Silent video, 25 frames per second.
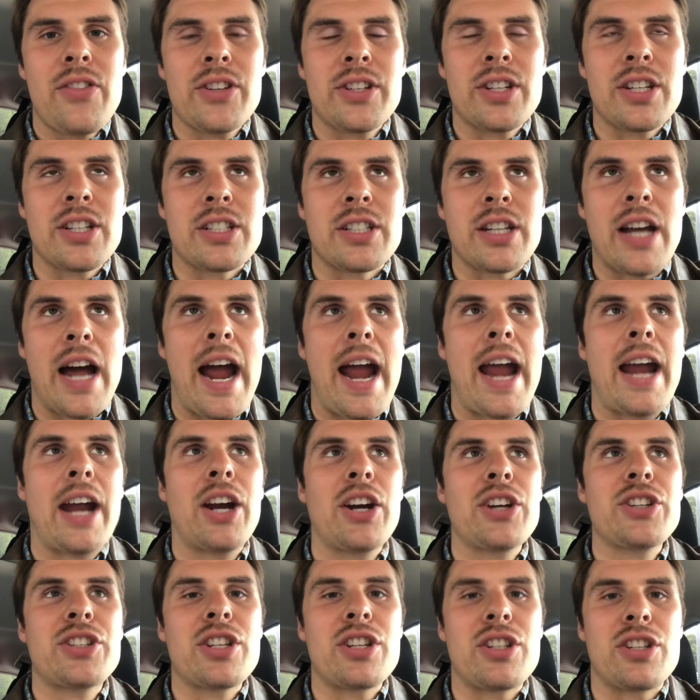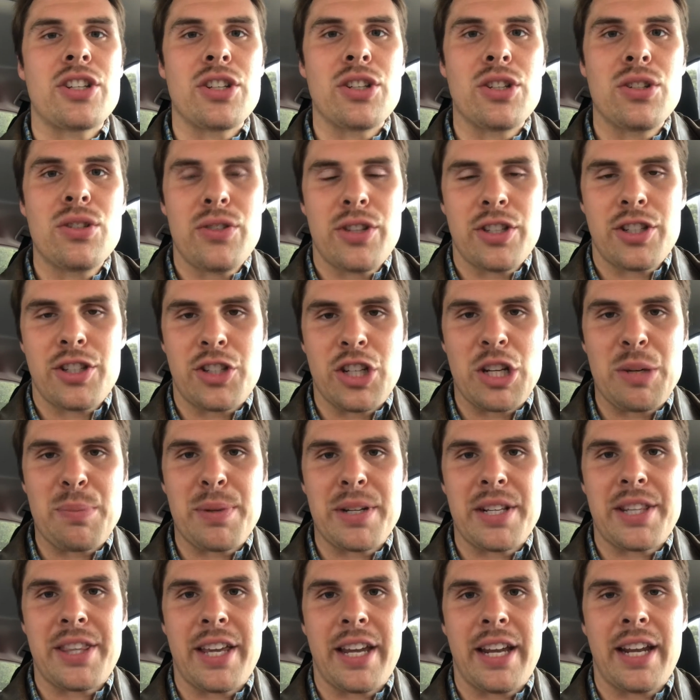desire to do the
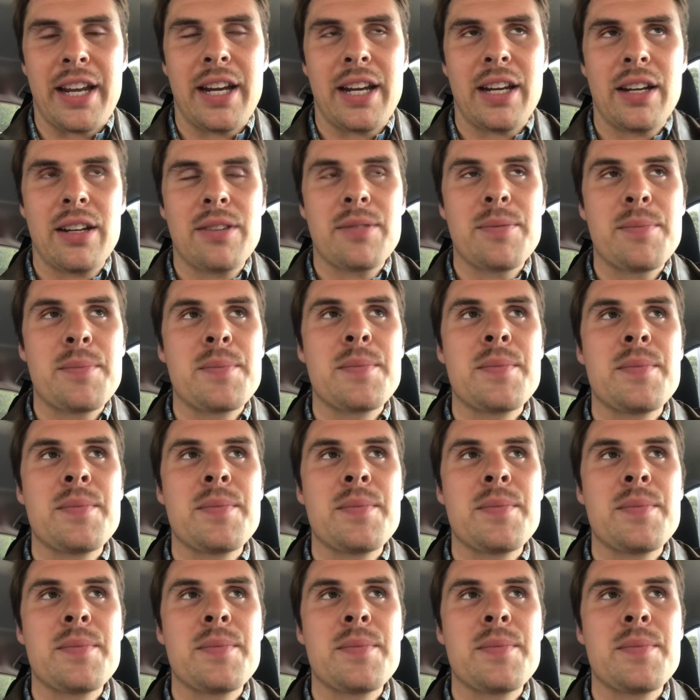stupid thing,